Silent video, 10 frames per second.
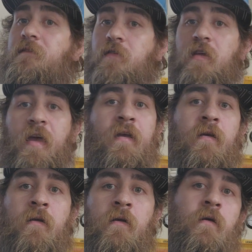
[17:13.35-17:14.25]
If you
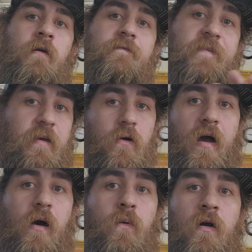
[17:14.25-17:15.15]
didn't,
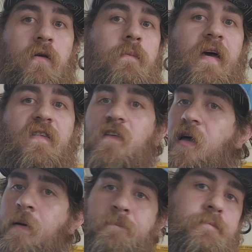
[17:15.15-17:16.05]
figure out where you messed
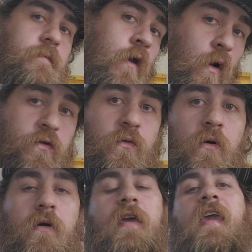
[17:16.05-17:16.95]
up. Go
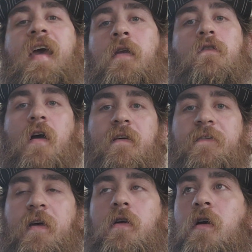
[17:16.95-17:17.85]
through it again. Try to
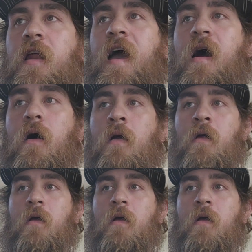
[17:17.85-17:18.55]
figure it out.